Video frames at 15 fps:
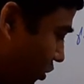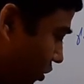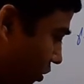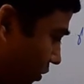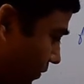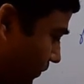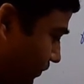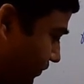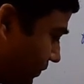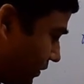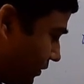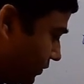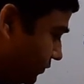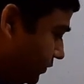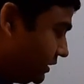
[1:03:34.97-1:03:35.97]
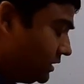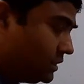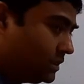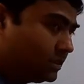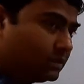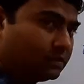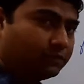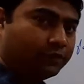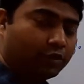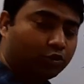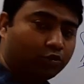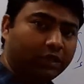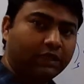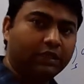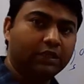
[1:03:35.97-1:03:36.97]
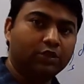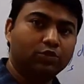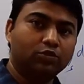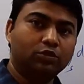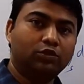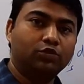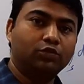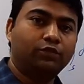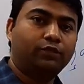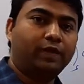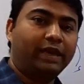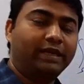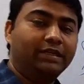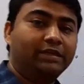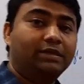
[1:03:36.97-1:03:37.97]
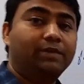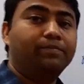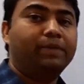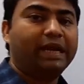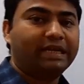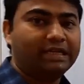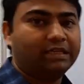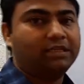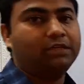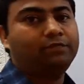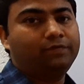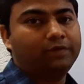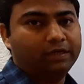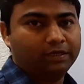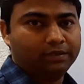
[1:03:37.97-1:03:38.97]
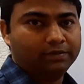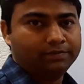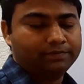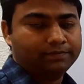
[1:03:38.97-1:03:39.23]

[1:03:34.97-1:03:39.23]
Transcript: law, which is frequently used to find the magnetic field.